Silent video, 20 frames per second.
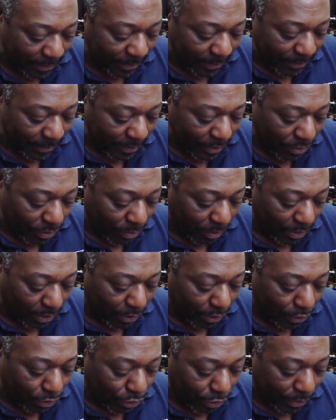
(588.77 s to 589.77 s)
So what you're
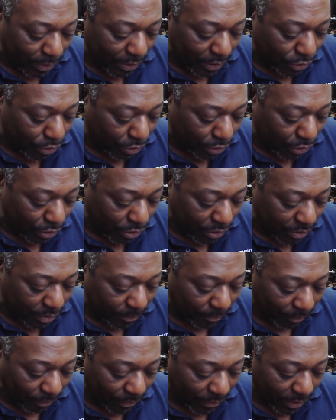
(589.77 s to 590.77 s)
doing is you're just
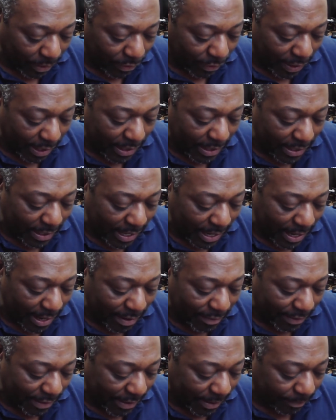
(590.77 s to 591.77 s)
creating an
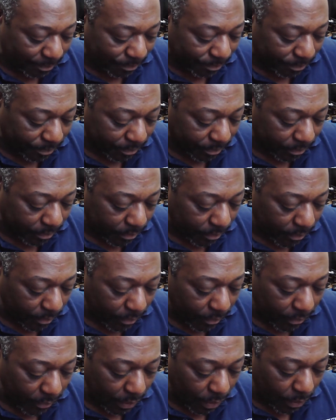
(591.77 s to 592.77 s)
area
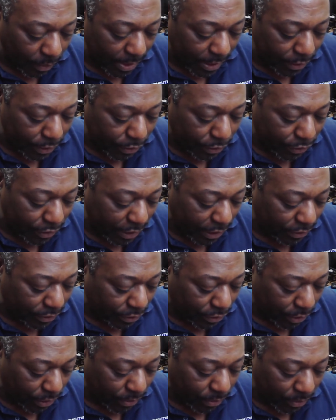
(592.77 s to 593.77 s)
where you just
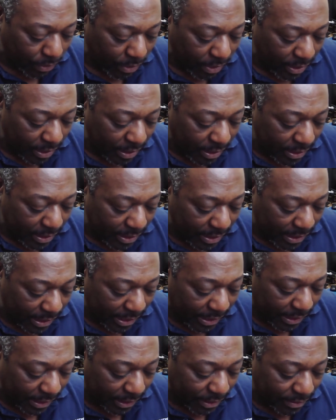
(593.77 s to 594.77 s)
don't
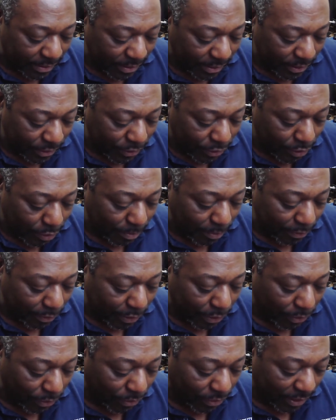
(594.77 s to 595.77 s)
need to be
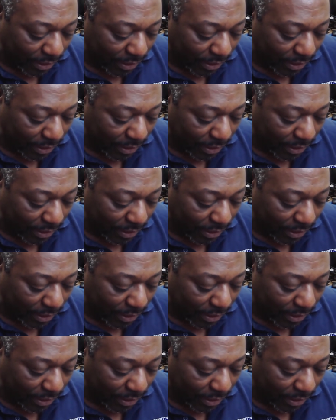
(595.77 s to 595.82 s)
recording.